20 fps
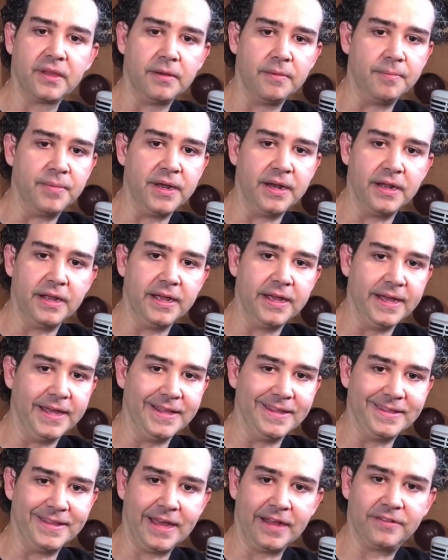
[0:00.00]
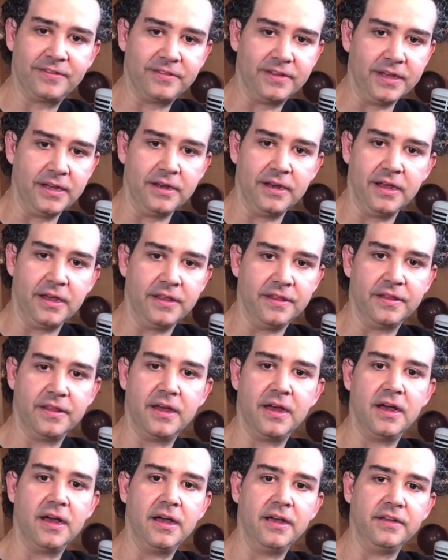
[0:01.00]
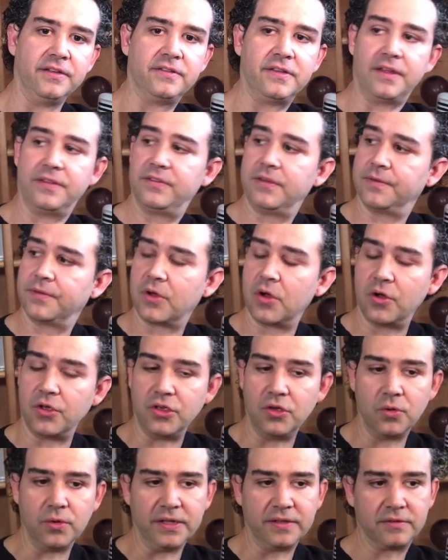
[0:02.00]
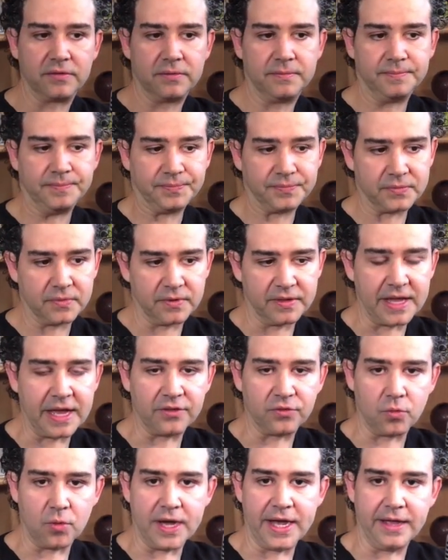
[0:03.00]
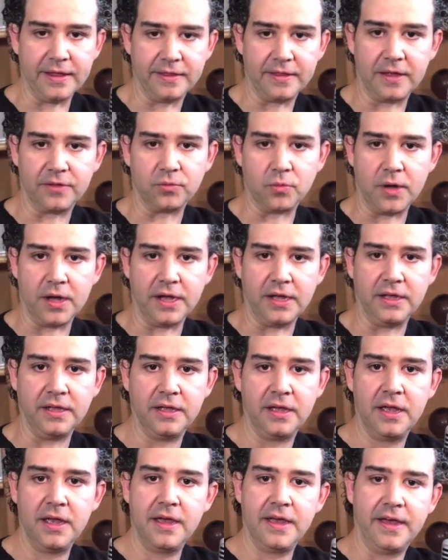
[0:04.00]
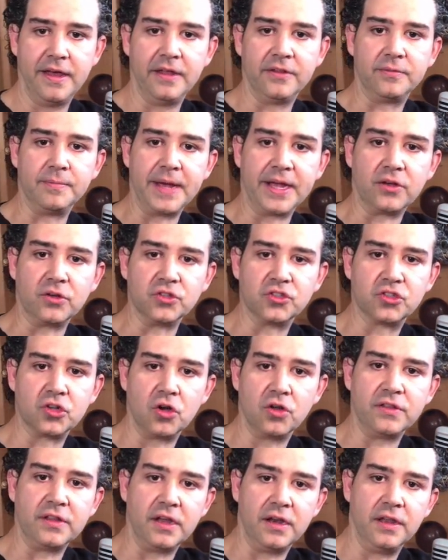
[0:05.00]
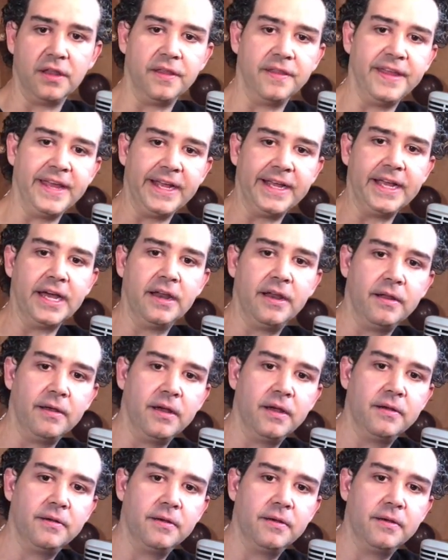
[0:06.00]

but that's in the intensive care unit. That's why it's my concern that they get